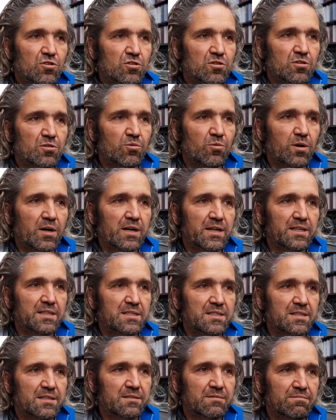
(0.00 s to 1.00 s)

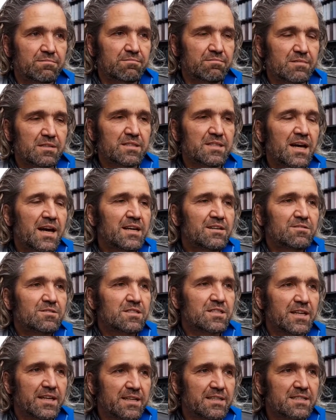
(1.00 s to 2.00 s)
quite, it's hard to
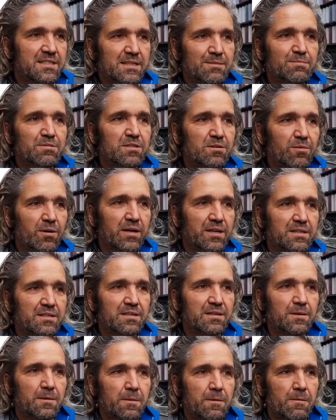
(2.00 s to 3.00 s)
say, it seems quite
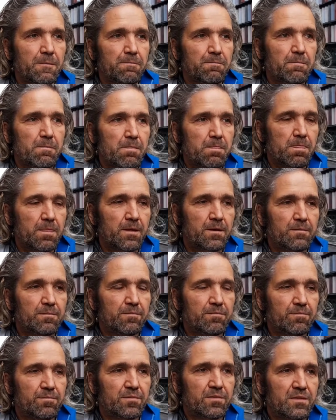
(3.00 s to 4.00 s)

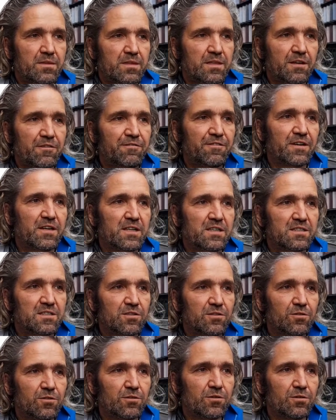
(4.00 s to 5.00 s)
difficult
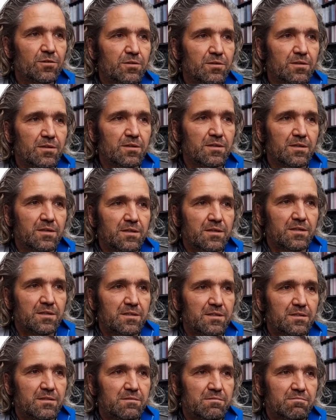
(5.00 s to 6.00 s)
to
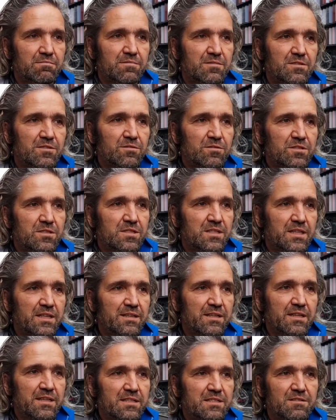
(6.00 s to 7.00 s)
see
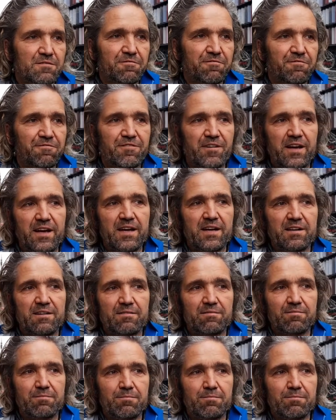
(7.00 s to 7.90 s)
that it's a fair